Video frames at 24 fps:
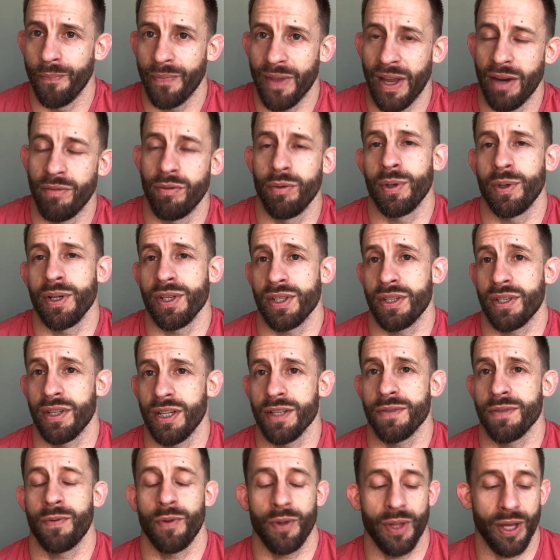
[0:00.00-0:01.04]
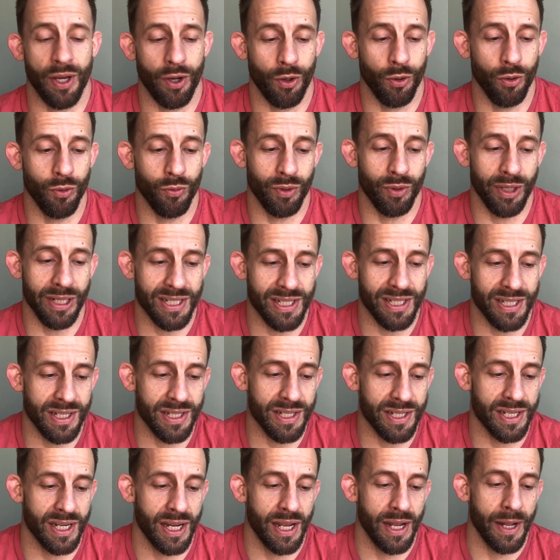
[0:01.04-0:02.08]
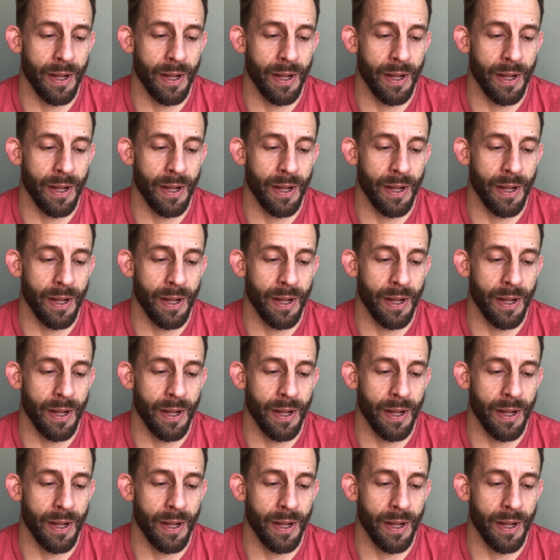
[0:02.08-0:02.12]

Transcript: Everybody starts for their own reasons.